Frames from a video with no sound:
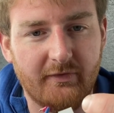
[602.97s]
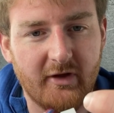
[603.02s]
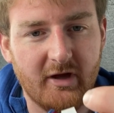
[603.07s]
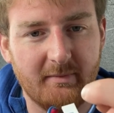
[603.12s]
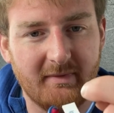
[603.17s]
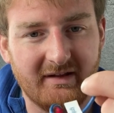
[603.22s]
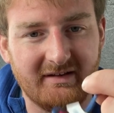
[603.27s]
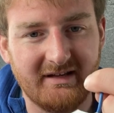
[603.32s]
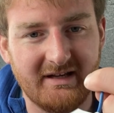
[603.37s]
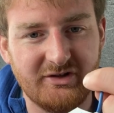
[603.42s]
them,
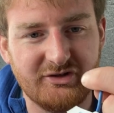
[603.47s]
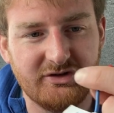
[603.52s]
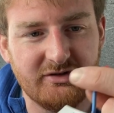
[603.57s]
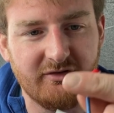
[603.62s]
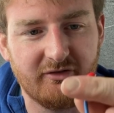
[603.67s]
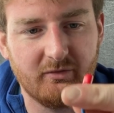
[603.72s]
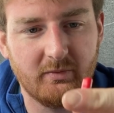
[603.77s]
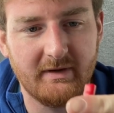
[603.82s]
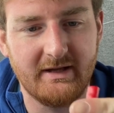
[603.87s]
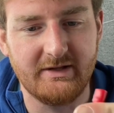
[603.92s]
ignition
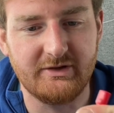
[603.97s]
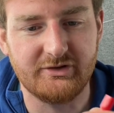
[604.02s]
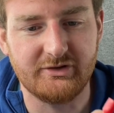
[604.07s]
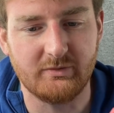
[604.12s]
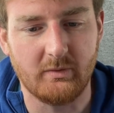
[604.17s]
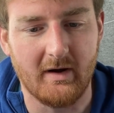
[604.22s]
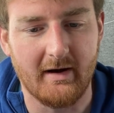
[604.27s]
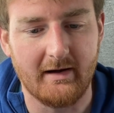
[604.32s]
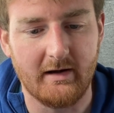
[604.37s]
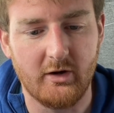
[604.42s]
switch,
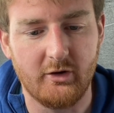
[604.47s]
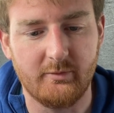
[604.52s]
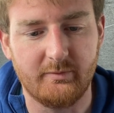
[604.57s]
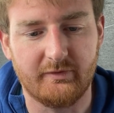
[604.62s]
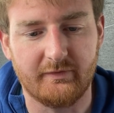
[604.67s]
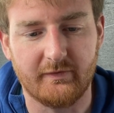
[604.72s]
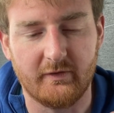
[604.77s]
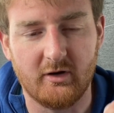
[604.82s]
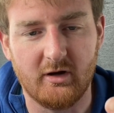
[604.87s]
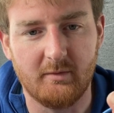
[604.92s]
where it loops
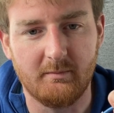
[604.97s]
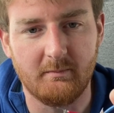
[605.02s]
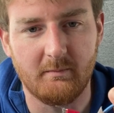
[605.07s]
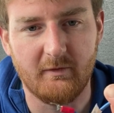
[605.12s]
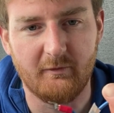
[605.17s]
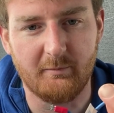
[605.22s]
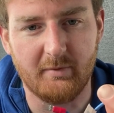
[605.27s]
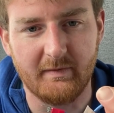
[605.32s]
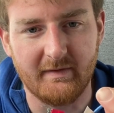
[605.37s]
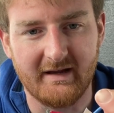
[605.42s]
from,
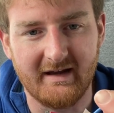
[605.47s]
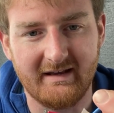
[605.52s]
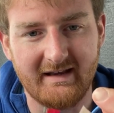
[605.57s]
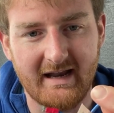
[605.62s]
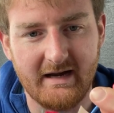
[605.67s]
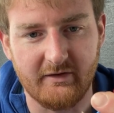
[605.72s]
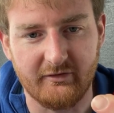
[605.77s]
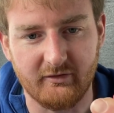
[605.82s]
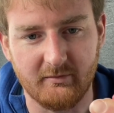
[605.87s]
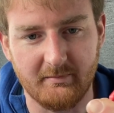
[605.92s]
we've put the
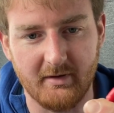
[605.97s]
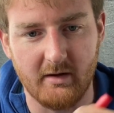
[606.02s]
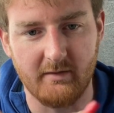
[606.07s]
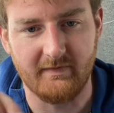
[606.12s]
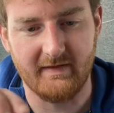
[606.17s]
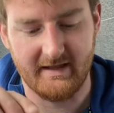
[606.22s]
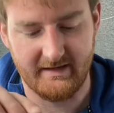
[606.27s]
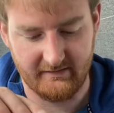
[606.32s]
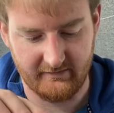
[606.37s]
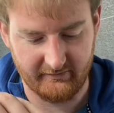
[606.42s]
connectors on both
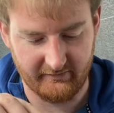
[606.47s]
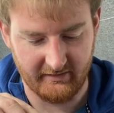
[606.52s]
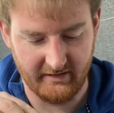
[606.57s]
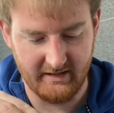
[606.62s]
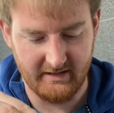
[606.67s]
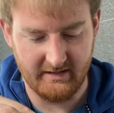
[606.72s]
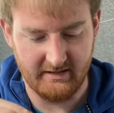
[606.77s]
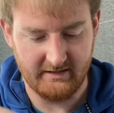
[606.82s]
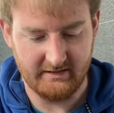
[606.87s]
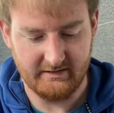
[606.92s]
ends.
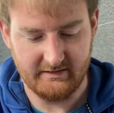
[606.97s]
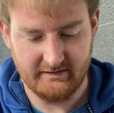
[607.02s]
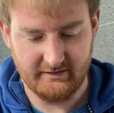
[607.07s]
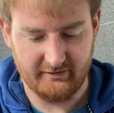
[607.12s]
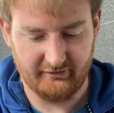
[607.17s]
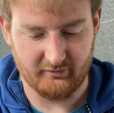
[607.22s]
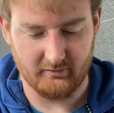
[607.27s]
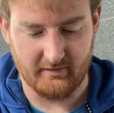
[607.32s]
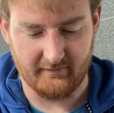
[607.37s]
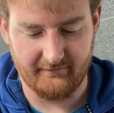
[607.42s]

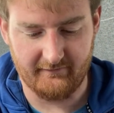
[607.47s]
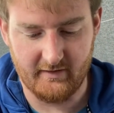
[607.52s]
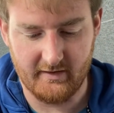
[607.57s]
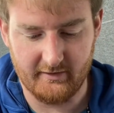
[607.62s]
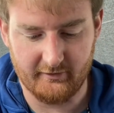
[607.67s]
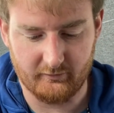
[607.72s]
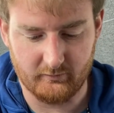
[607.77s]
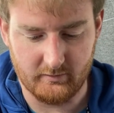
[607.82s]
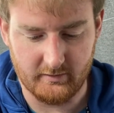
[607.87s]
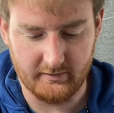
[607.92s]
So our
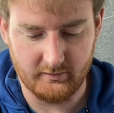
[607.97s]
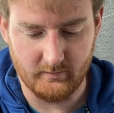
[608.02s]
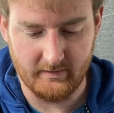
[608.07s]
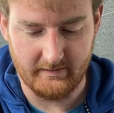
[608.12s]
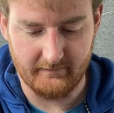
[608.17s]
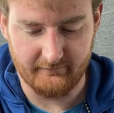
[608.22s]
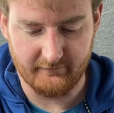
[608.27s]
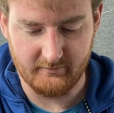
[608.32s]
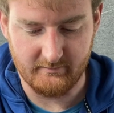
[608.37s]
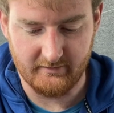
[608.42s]
first one
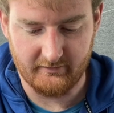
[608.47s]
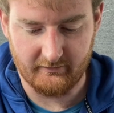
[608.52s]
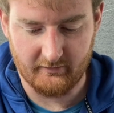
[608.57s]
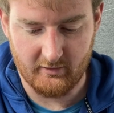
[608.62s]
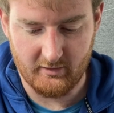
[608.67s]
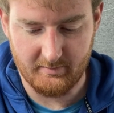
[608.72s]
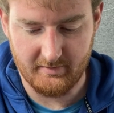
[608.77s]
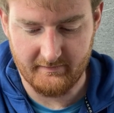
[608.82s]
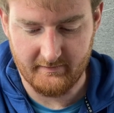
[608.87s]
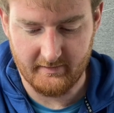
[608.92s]
went from the
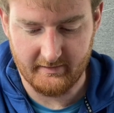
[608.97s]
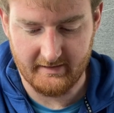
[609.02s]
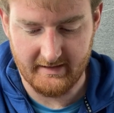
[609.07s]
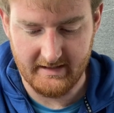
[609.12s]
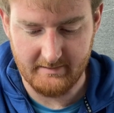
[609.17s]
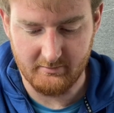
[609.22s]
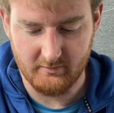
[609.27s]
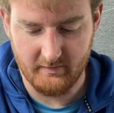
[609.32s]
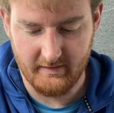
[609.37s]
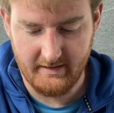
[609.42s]
top of our
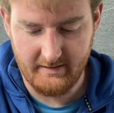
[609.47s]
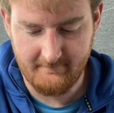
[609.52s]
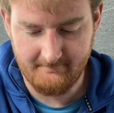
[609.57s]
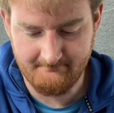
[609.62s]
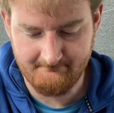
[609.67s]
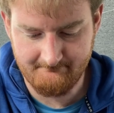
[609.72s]
cable there,